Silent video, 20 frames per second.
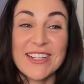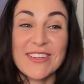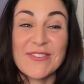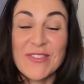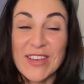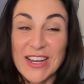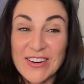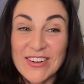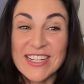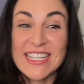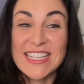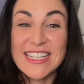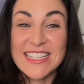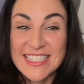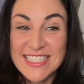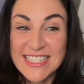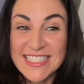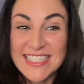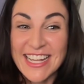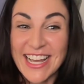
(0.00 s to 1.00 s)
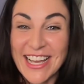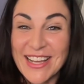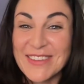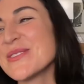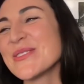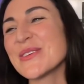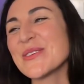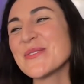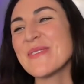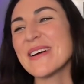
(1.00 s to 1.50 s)
Very easy time.
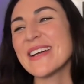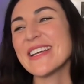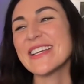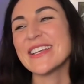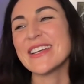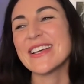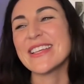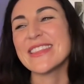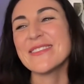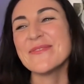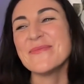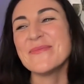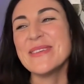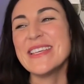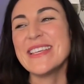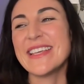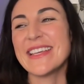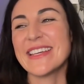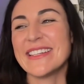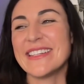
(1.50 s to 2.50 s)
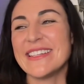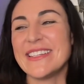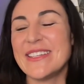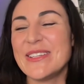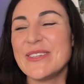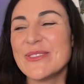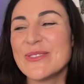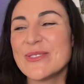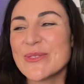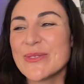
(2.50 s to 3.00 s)
So, Mike, at the beginning,
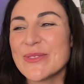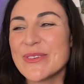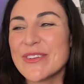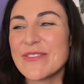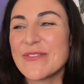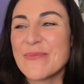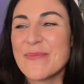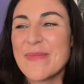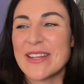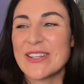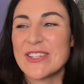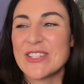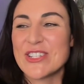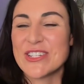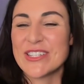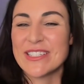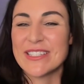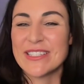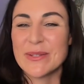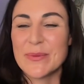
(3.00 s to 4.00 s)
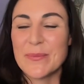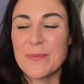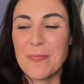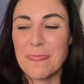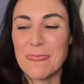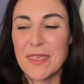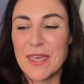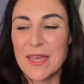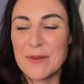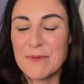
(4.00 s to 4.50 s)
you sort of mentioned
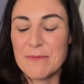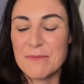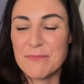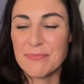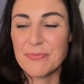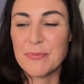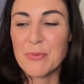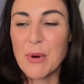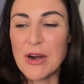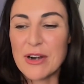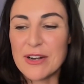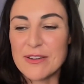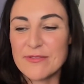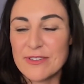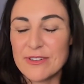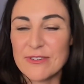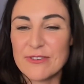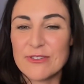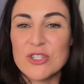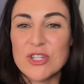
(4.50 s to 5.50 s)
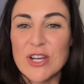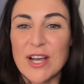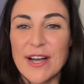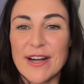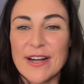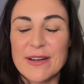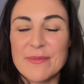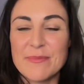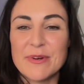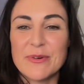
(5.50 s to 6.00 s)
that part of your
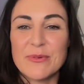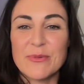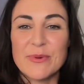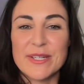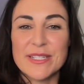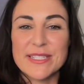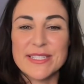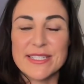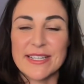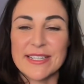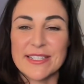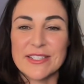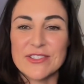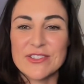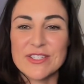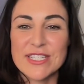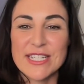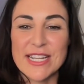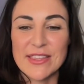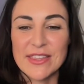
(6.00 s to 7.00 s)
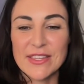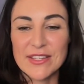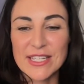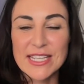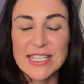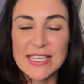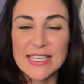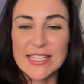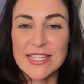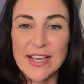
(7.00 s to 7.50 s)
job was to understand the
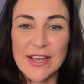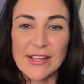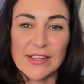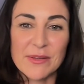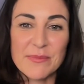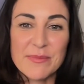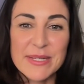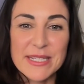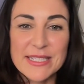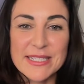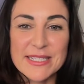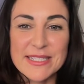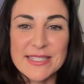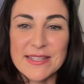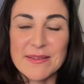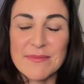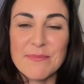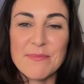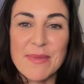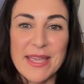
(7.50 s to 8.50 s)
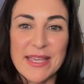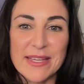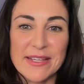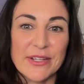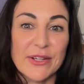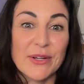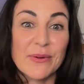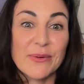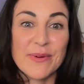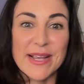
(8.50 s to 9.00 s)
key elements that make a
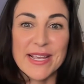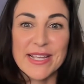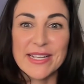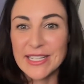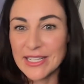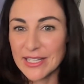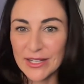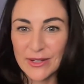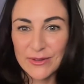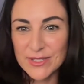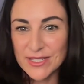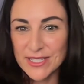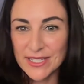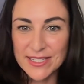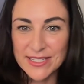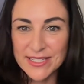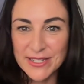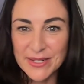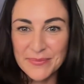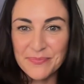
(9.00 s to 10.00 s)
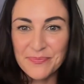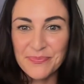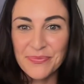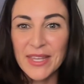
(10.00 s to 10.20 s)
great ecosystem.